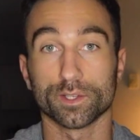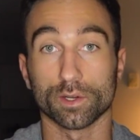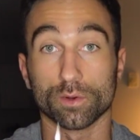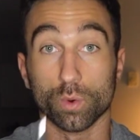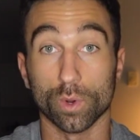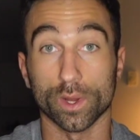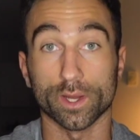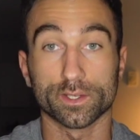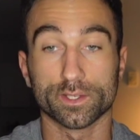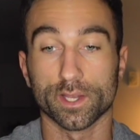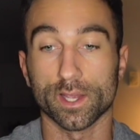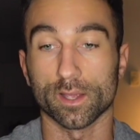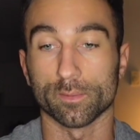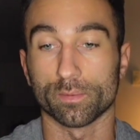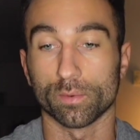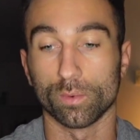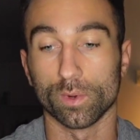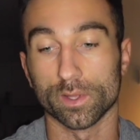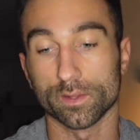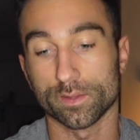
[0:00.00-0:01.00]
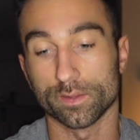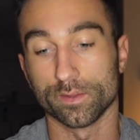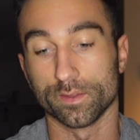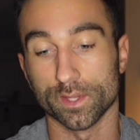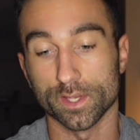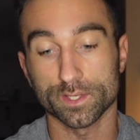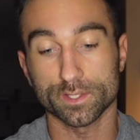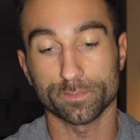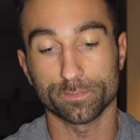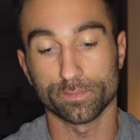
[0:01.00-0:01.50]
a quick tip with
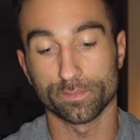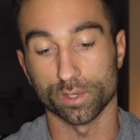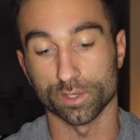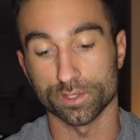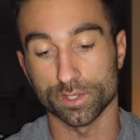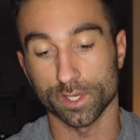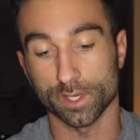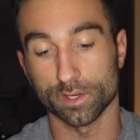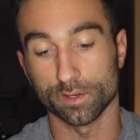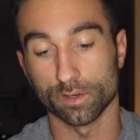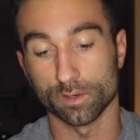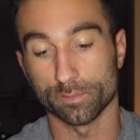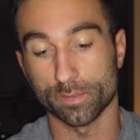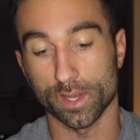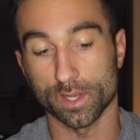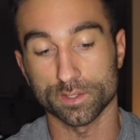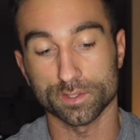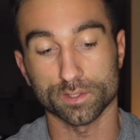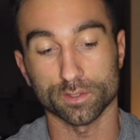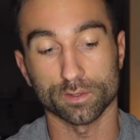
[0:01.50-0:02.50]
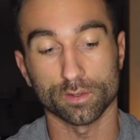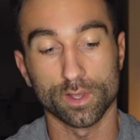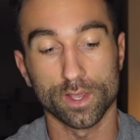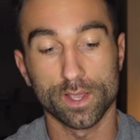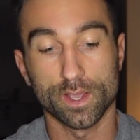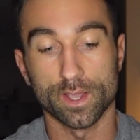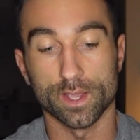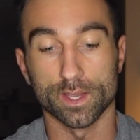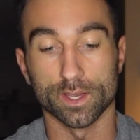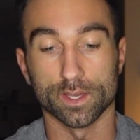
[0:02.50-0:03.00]
this particular pencil
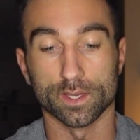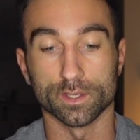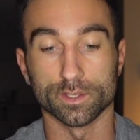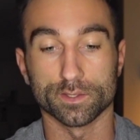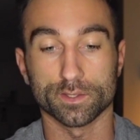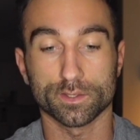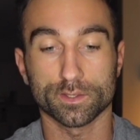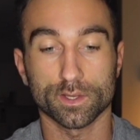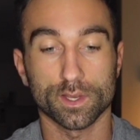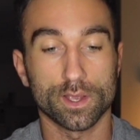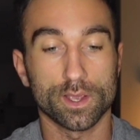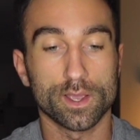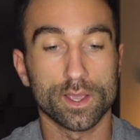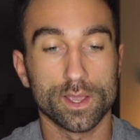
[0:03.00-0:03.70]
is